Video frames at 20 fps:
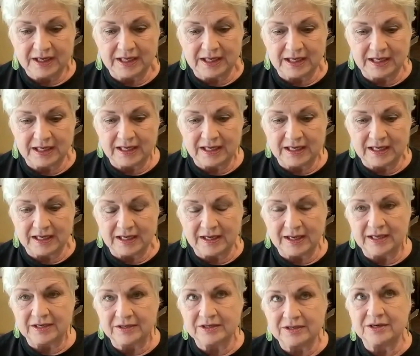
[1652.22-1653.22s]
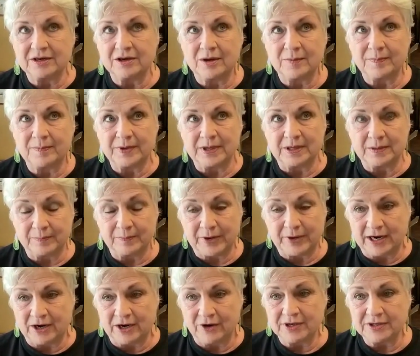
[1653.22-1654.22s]
He ended up in
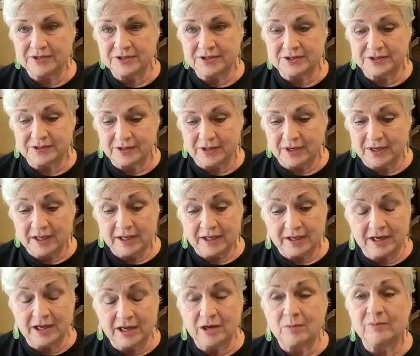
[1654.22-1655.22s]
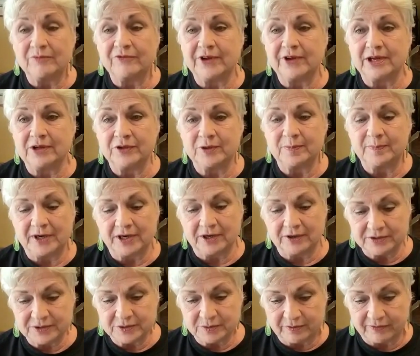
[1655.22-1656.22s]
Paris and helped found the
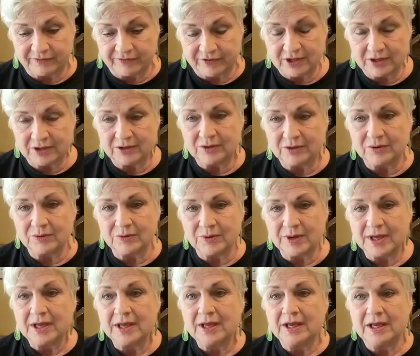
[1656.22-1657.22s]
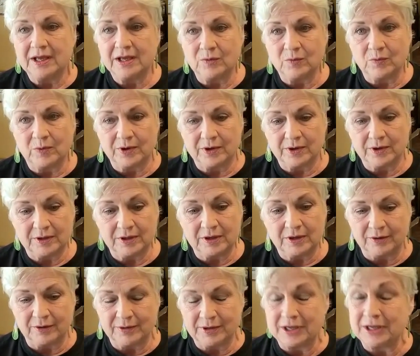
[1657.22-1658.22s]
Paris Review. He worked,
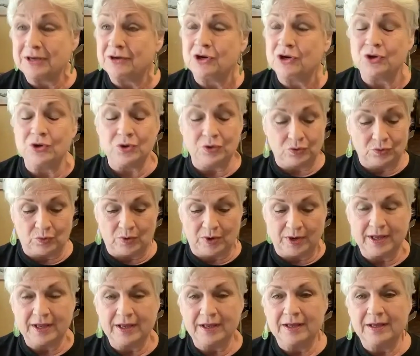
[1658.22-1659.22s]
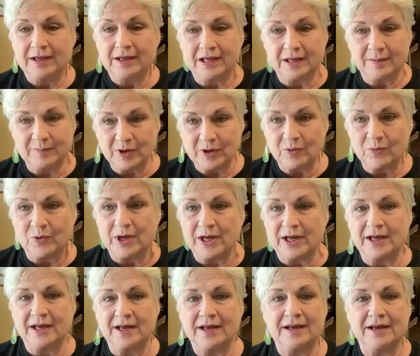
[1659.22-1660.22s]
you know, he knew
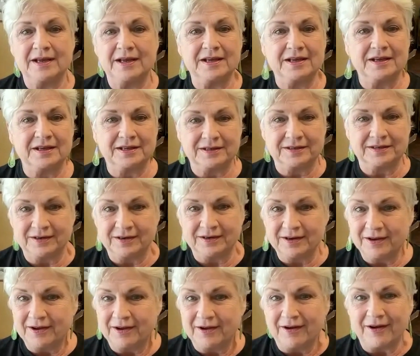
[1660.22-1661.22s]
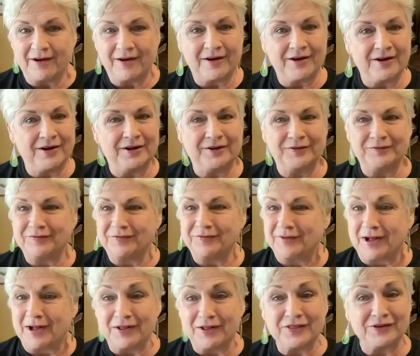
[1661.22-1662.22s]
Hemingway and um,
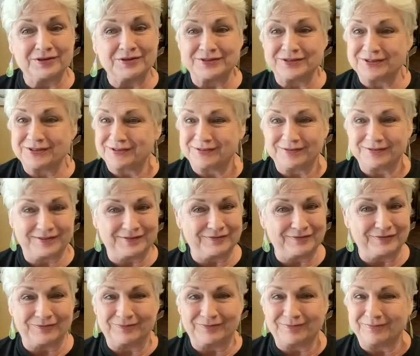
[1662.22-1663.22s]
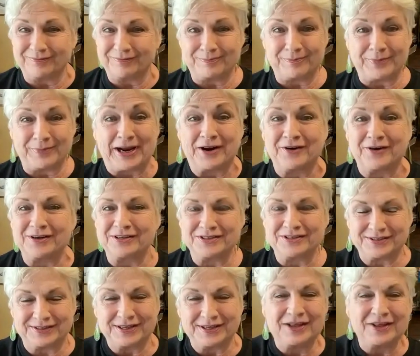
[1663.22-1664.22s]
all those
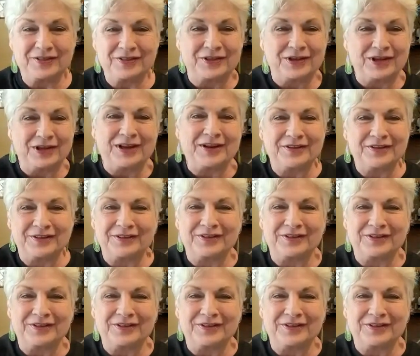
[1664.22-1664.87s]
Paris, the, wow.